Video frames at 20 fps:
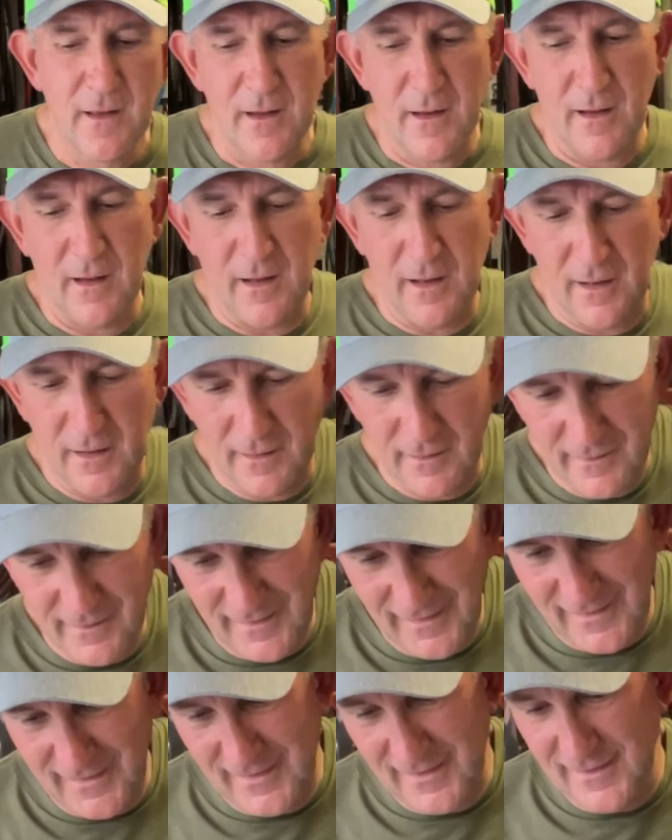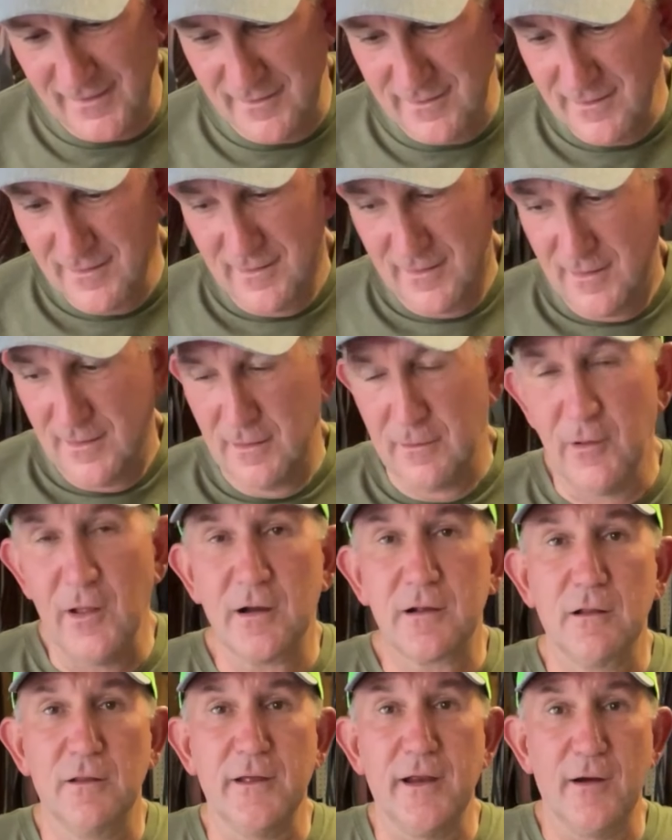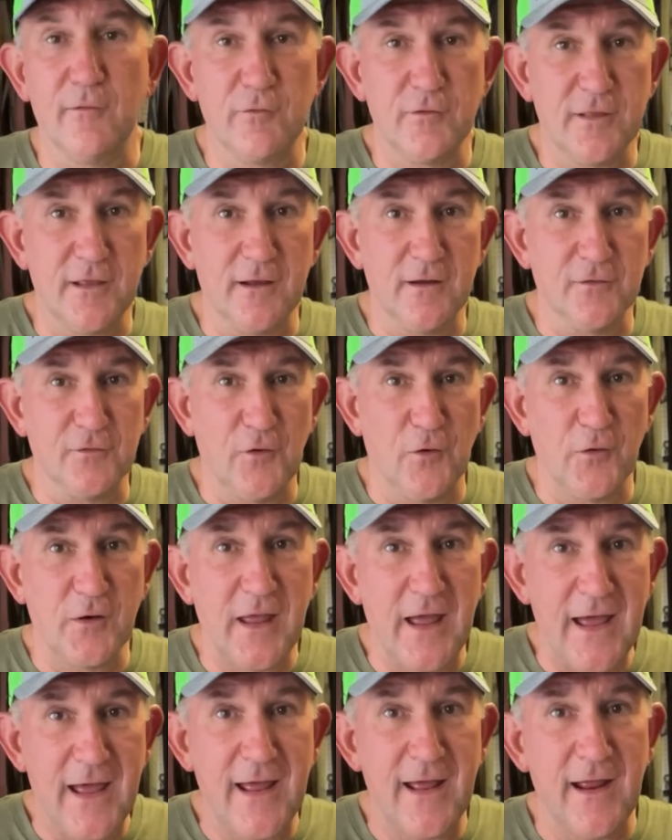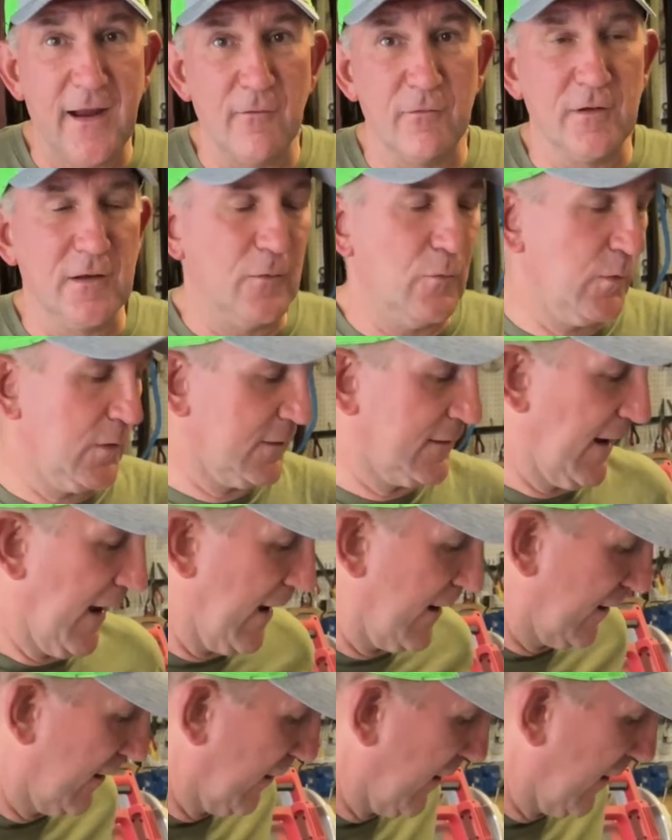And luckily everything is okay, everything worked out all